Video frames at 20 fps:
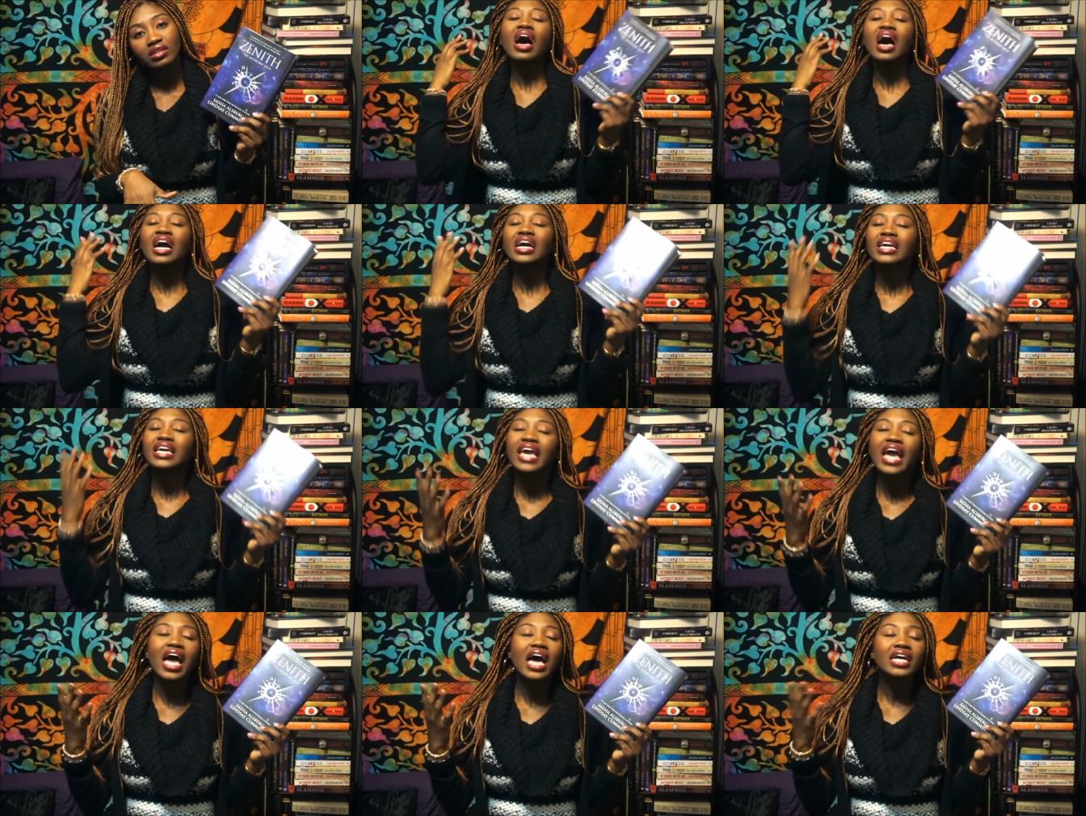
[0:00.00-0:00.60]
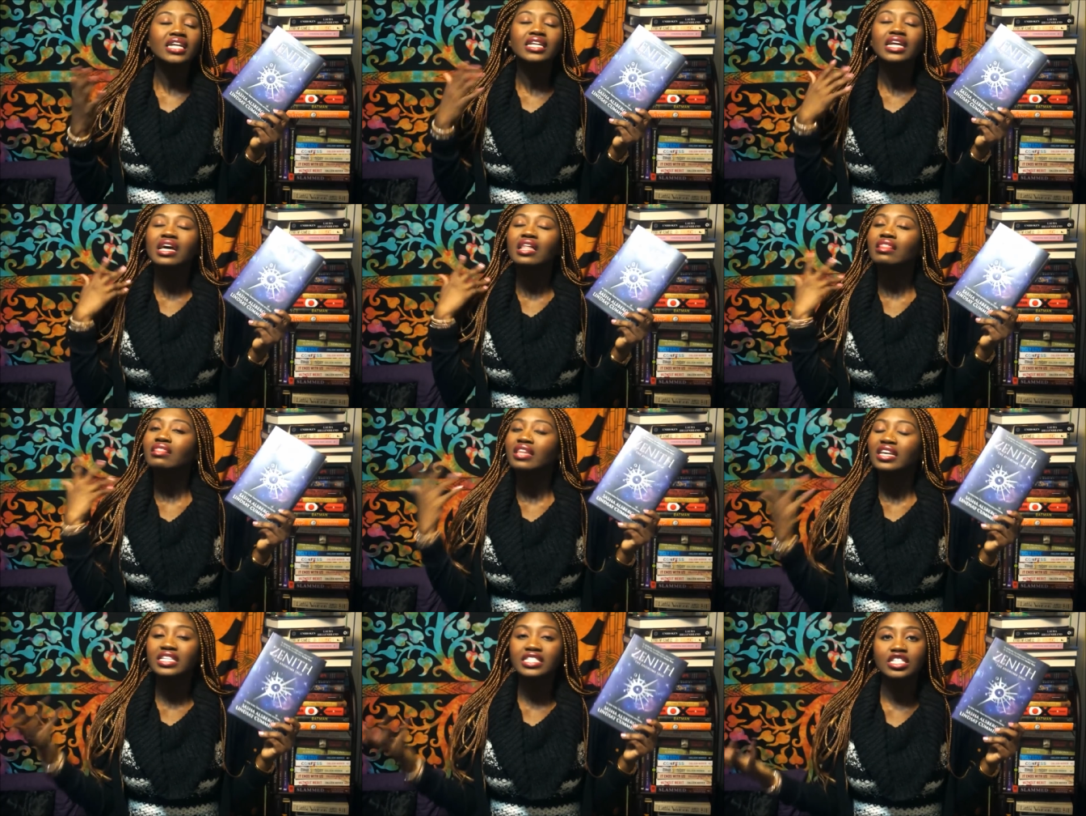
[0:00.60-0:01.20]
Again,
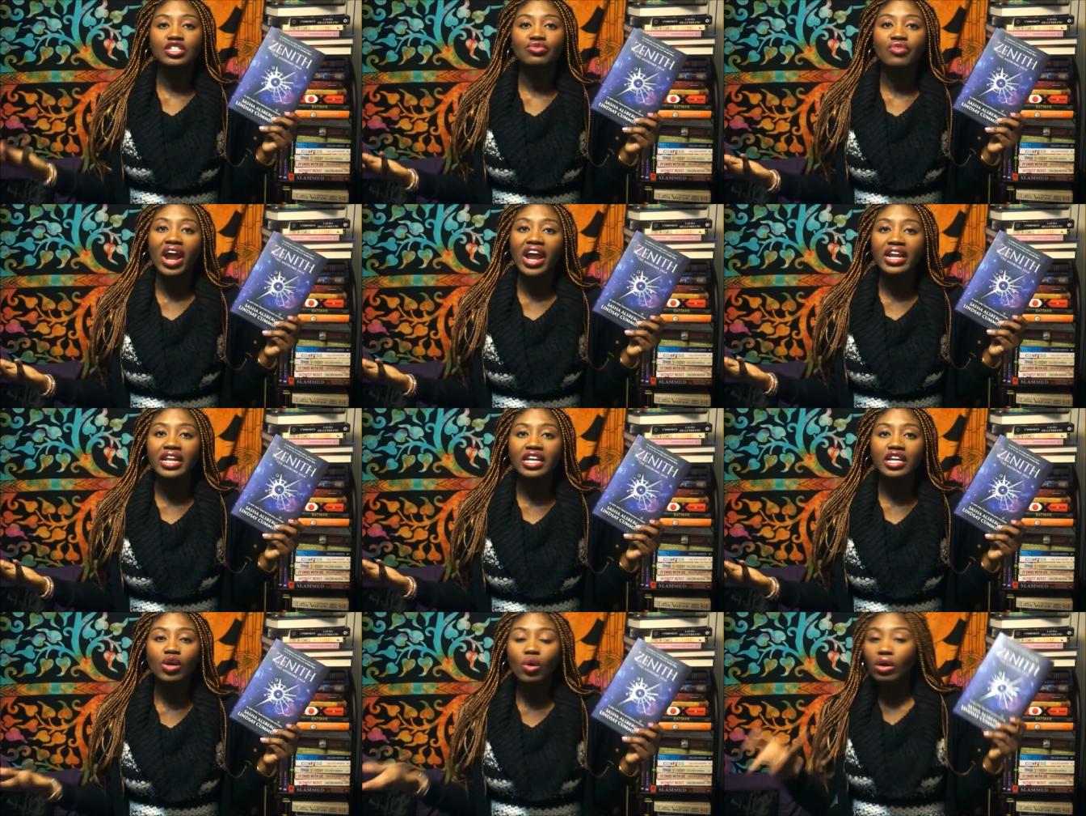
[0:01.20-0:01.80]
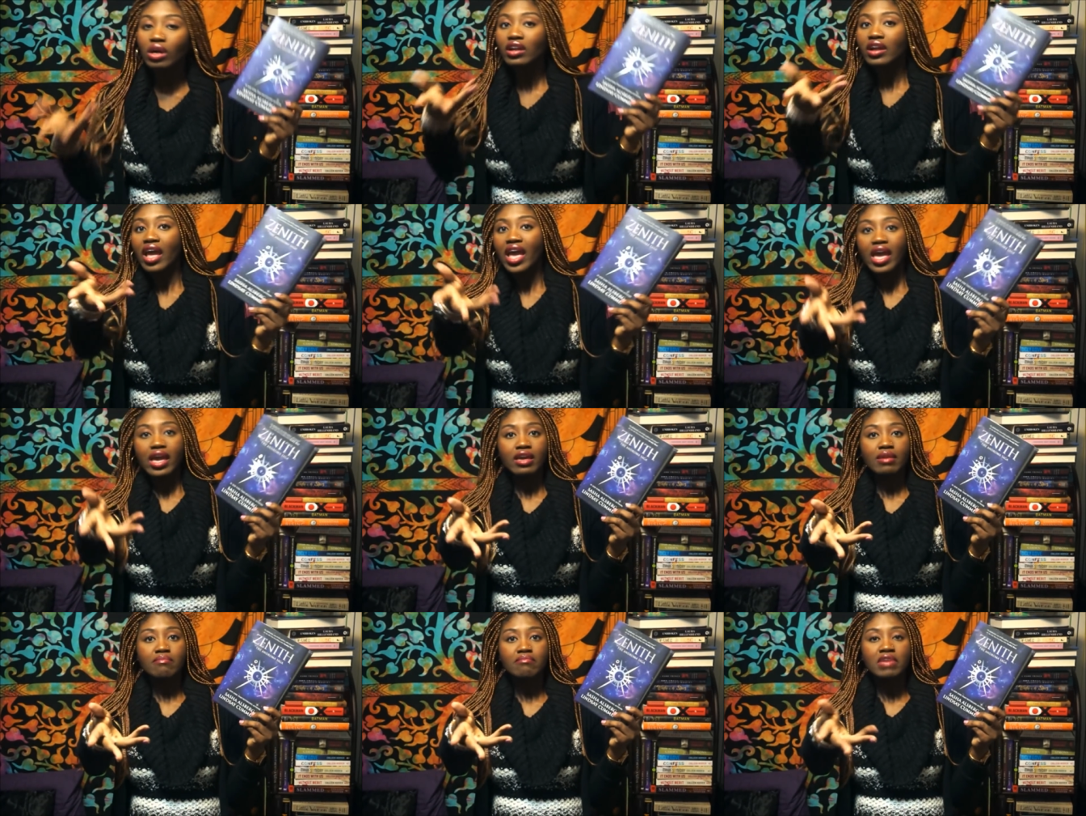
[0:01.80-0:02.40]
lazy writing, or
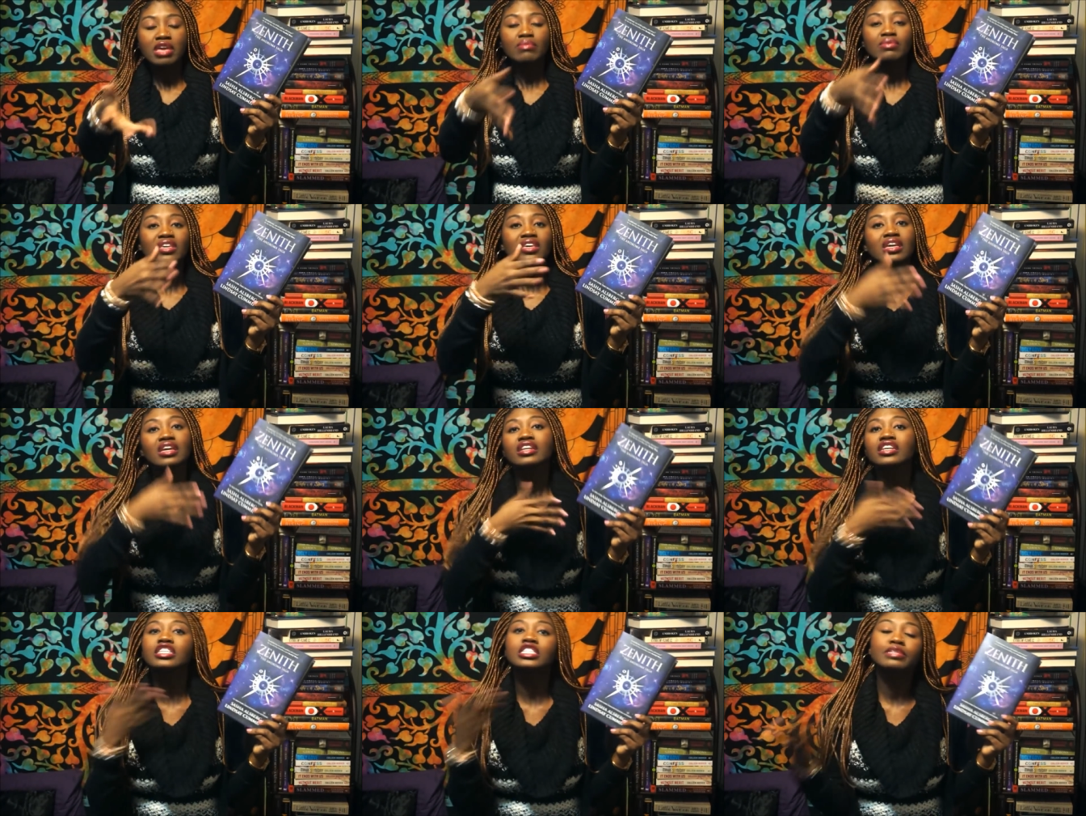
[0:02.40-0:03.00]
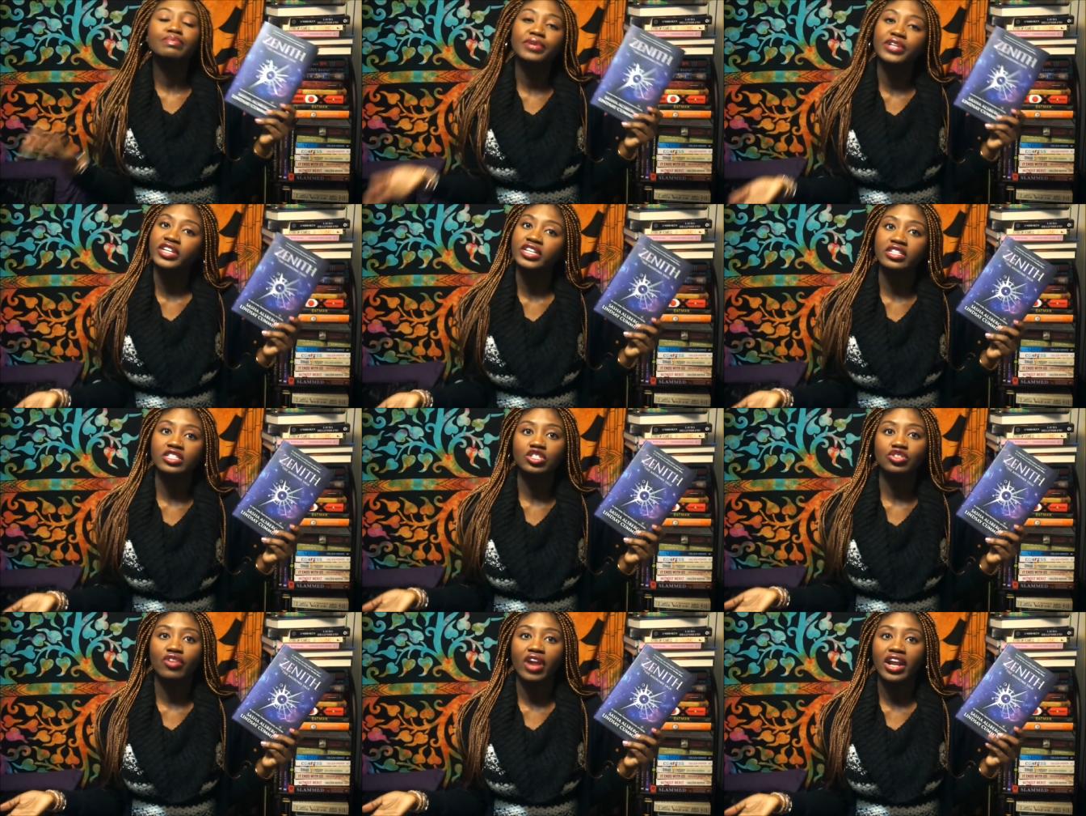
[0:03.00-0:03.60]
hey, maybe
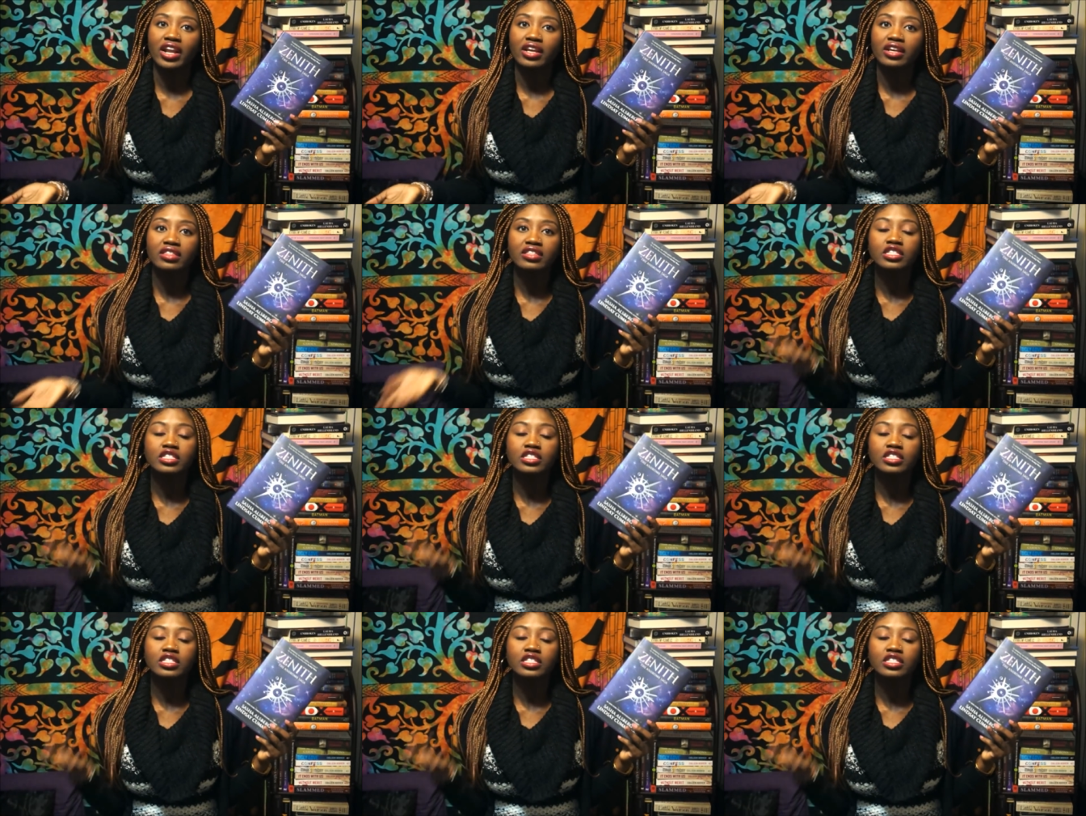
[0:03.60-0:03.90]
inexperienced writing.